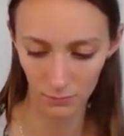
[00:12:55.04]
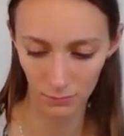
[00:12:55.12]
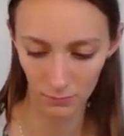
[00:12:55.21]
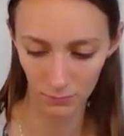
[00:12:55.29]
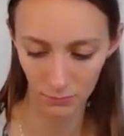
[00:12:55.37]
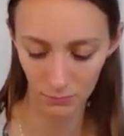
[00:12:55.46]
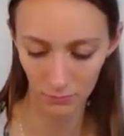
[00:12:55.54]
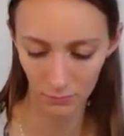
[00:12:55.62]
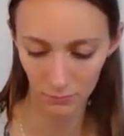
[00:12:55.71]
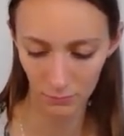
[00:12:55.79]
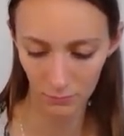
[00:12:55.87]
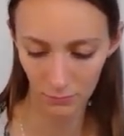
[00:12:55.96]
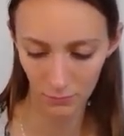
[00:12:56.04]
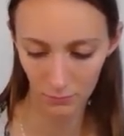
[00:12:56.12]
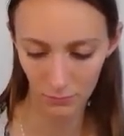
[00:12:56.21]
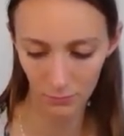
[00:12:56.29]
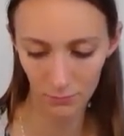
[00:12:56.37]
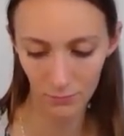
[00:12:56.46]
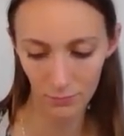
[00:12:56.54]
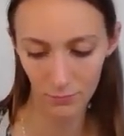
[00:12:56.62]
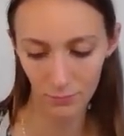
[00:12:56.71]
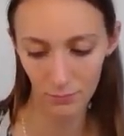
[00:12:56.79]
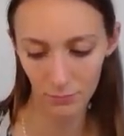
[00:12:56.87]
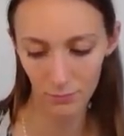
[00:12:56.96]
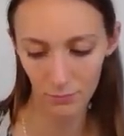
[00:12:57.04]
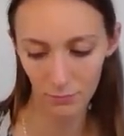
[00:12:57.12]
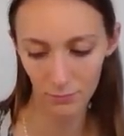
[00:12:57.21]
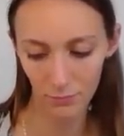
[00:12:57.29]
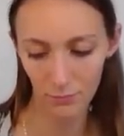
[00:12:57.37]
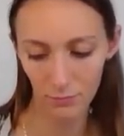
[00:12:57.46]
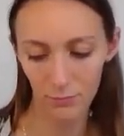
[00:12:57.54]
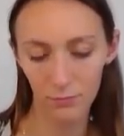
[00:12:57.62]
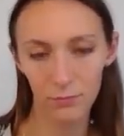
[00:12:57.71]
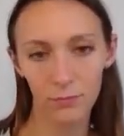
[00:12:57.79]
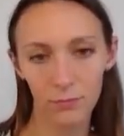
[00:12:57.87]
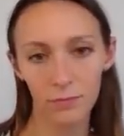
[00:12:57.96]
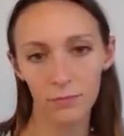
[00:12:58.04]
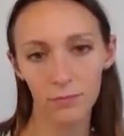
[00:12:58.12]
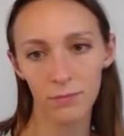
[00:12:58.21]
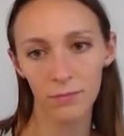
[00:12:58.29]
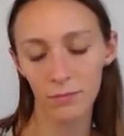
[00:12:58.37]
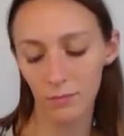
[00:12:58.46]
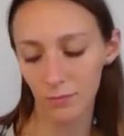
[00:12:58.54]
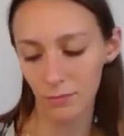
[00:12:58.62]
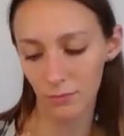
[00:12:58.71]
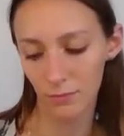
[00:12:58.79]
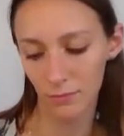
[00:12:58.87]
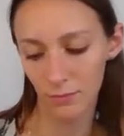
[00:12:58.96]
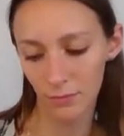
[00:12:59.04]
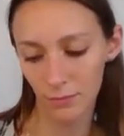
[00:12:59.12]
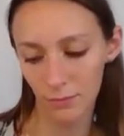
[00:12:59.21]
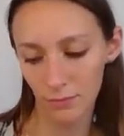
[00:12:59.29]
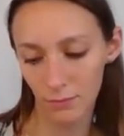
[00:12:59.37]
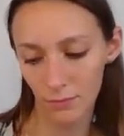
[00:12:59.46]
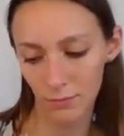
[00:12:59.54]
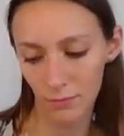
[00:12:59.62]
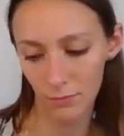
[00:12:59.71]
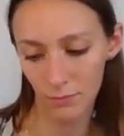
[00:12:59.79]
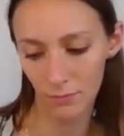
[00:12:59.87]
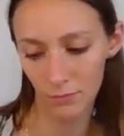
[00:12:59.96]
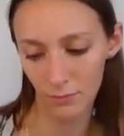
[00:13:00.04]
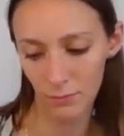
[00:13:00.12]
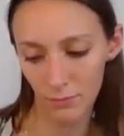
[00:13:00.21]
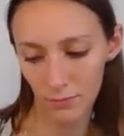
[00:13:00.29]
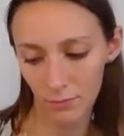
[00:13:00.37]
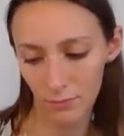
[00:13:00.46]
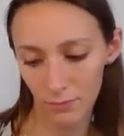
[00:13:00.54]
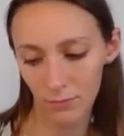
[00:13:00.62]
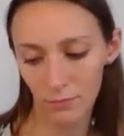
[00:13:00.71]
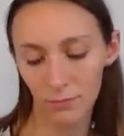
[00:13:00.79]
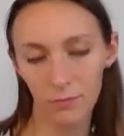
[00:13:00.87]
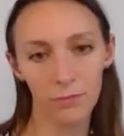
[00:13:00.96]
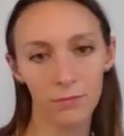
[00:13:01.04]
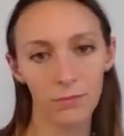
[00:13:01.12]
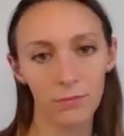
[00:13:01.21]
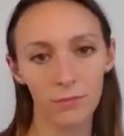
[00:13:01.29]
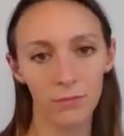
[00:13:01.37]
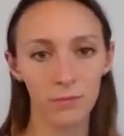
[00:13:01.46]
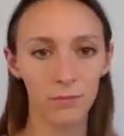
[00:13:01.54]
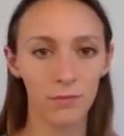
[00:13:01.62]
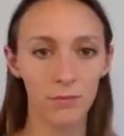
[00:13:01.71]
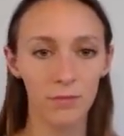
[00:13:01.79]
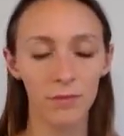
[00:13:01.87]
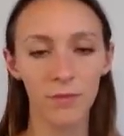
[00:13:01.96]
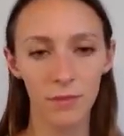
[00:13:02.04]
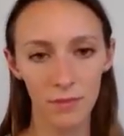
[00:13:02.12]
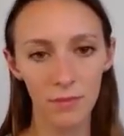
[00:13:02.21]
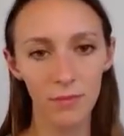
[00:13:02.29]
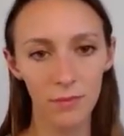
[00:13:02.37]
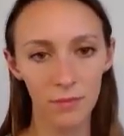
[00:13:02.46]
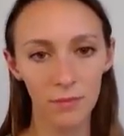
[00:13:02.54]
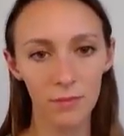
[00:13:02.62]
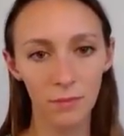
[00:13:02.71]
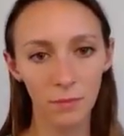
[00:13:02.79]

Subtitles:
No words are spoken by the person on screen.